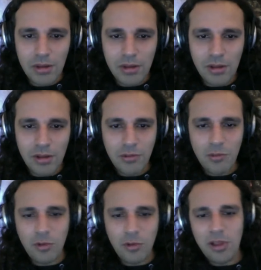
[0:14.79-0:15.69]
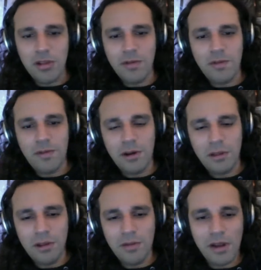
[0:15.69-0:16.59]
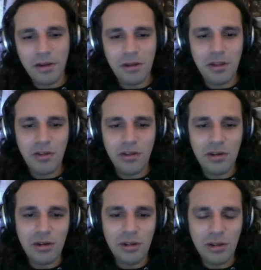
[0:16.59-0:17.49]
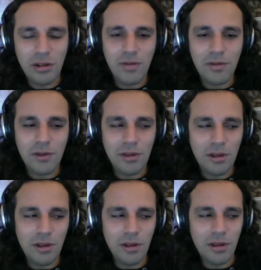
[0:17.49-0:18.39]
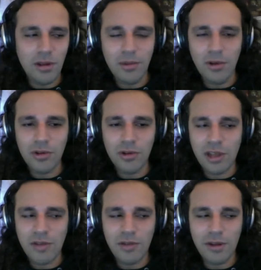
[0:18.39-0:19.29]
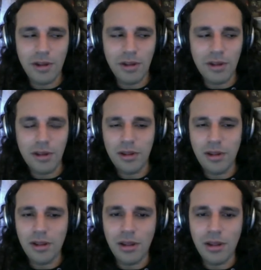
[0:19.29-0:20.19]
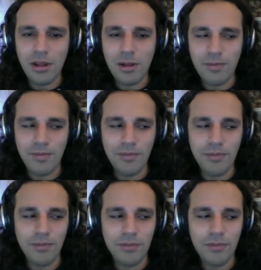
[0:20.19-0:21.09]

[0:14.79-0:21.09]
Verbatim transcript: This will be the third and final session of the book Java um,